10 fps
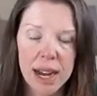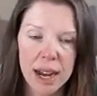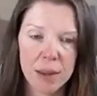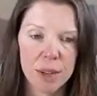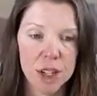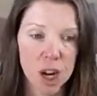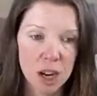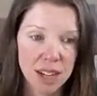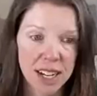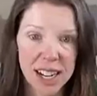a
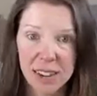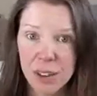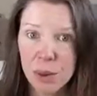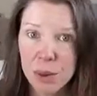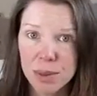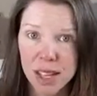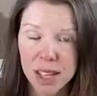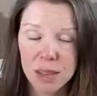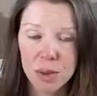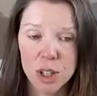chart that I have on the
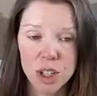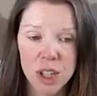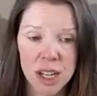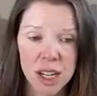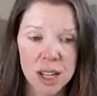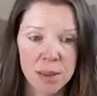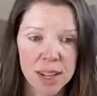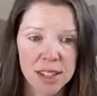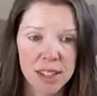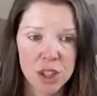website, which
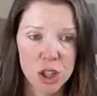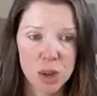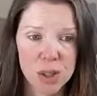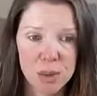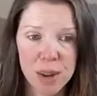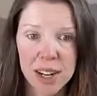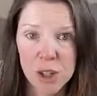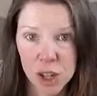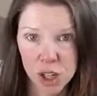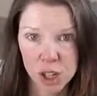basically shows the
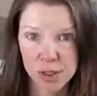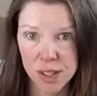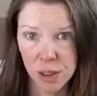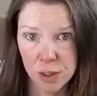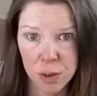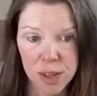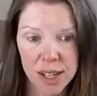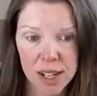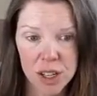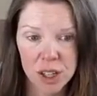penetration of cell phone
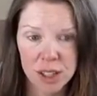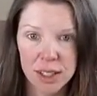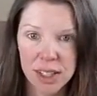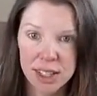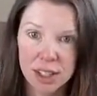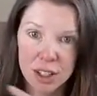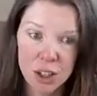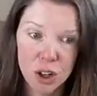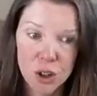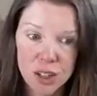radiation in an
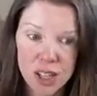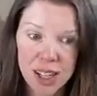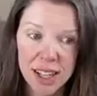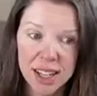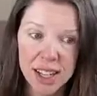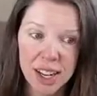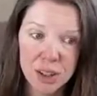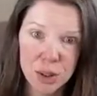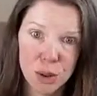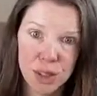adult, a
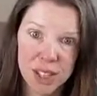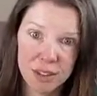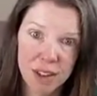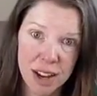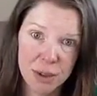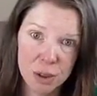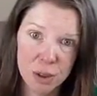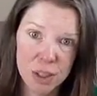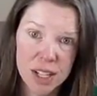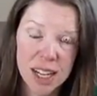10-year-old, and a
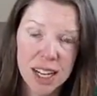5-year-old.